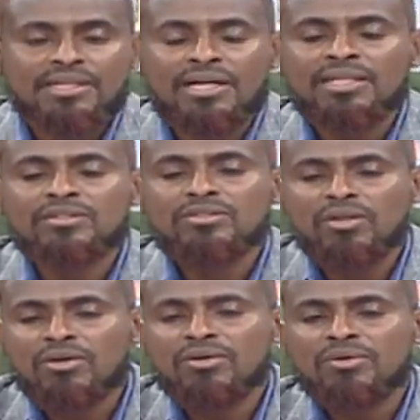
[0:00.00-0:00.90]
And
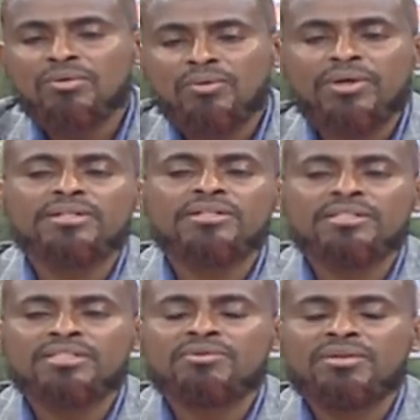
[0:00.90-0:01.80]
talk when
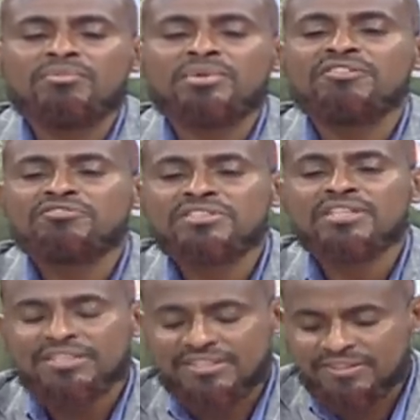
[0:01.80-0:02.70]
it will benefit
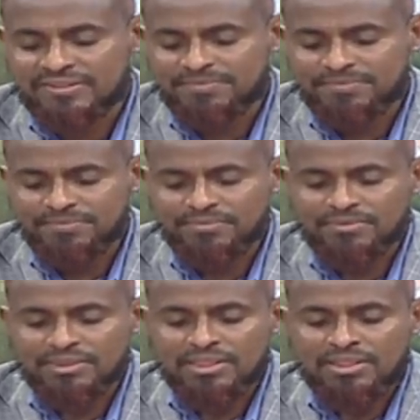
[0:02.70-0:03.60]
others.
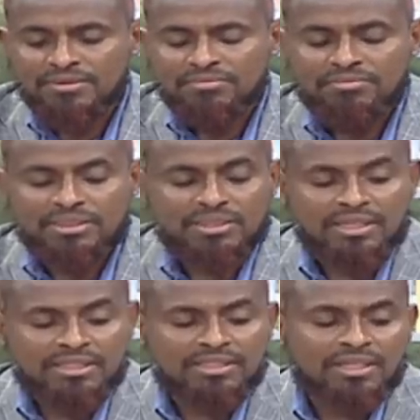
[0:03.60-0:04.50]
But
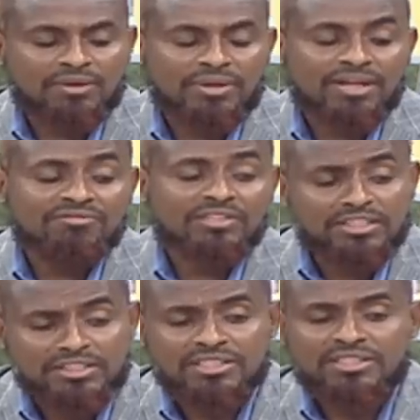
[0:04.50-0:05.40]
currently we have
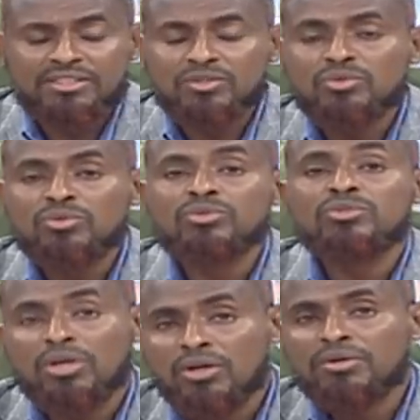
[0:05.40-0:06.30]
industries who
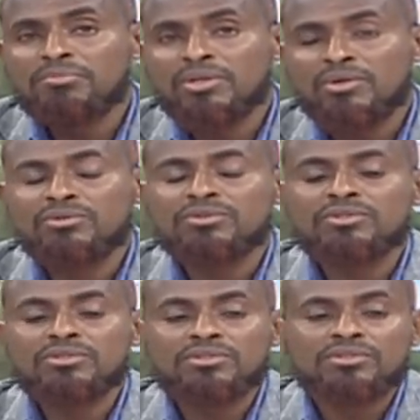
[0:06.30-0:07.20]
talk
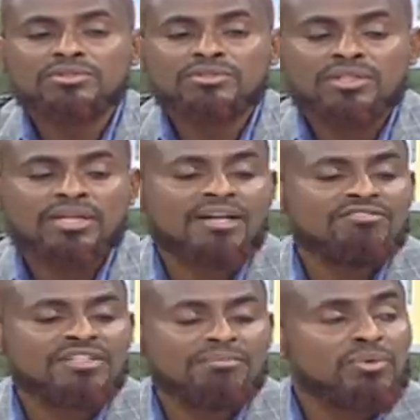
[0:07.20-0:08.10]
because they
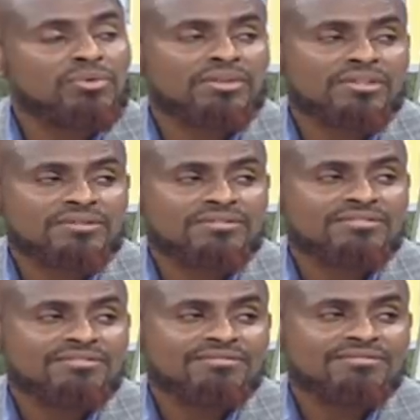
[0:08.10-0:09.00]
have the mouth.
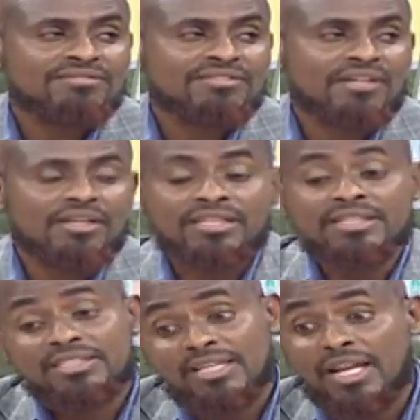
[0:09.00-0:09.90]
And they
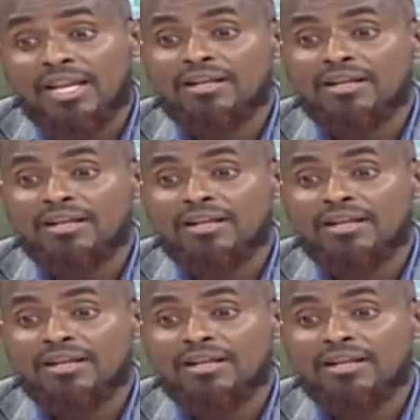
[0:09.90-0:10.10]
sell.